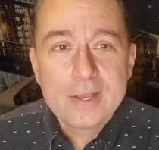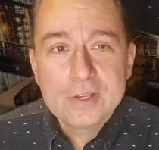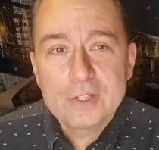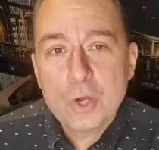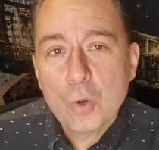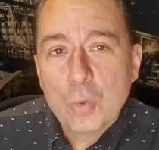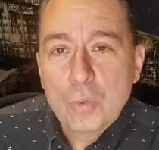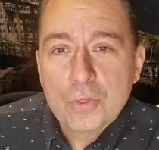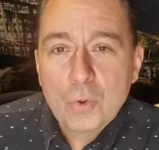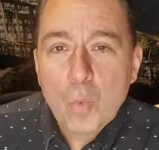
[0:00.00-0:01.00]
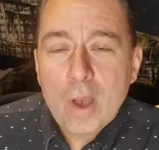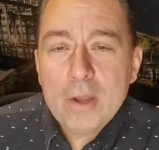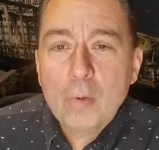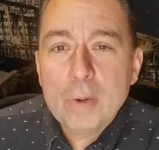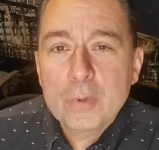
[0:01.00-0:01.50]
So the
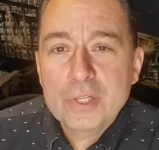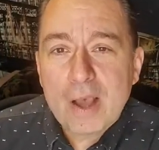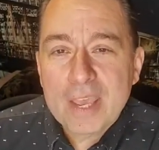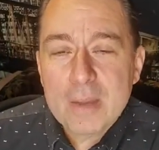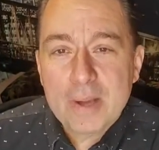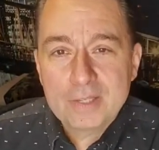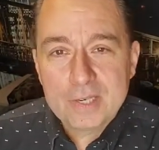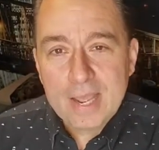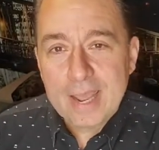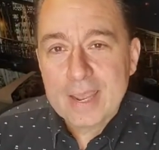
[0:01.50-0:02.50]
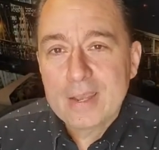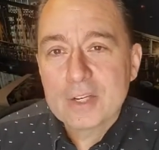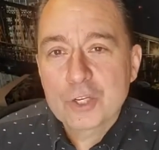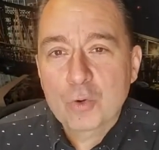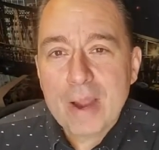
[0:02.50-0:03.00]
winery we're talking about today,
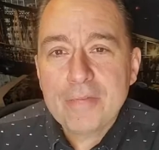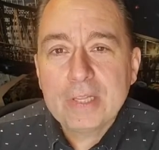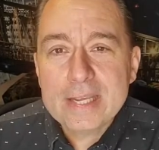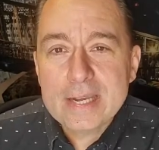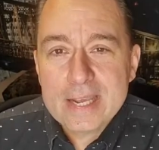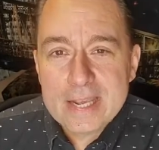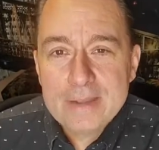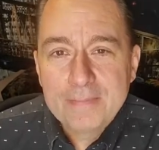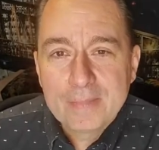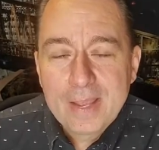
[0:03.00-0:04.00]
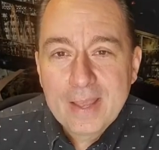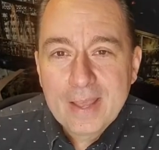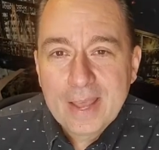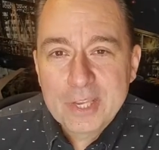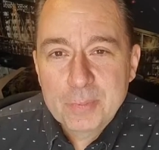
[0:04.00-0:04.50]
Travaglini,
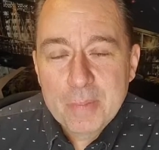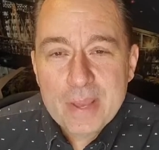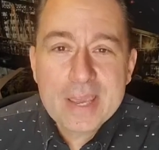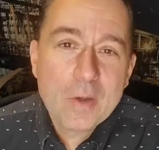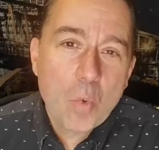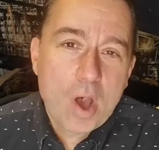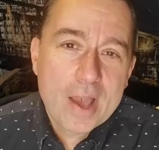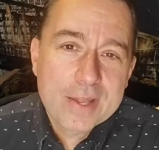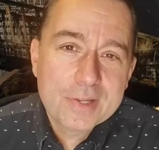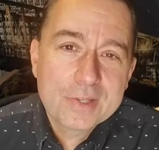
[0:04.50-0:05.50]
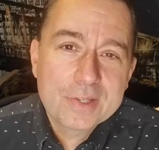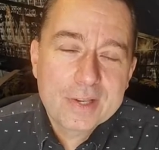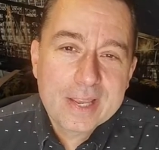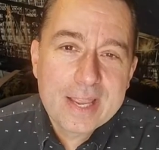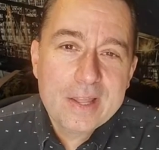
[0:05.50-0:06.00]
has been making wines
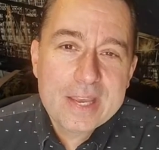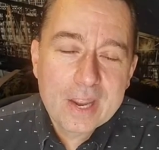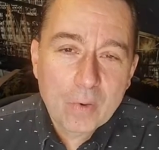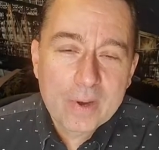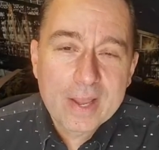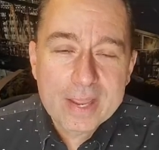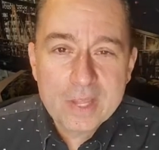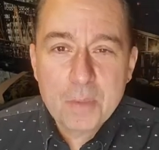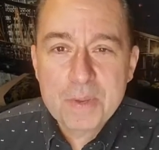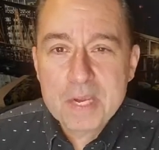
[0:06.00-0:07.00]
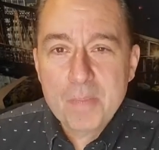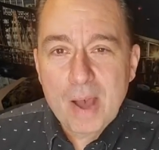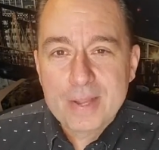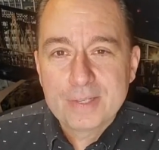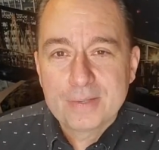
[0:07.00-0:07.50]
in the area, in the
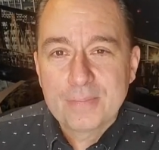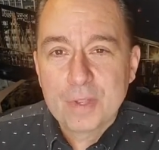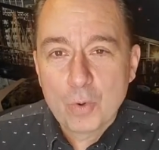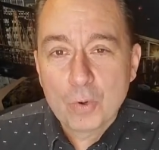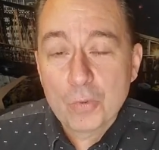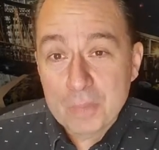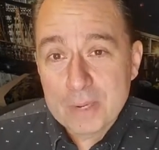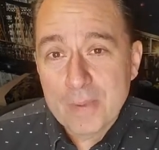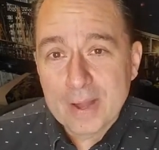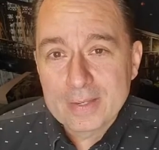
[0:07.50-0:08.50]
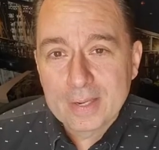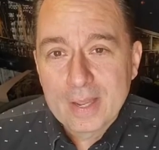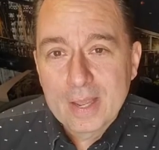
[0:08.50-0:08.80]
Piedmont, the northern Piedmont,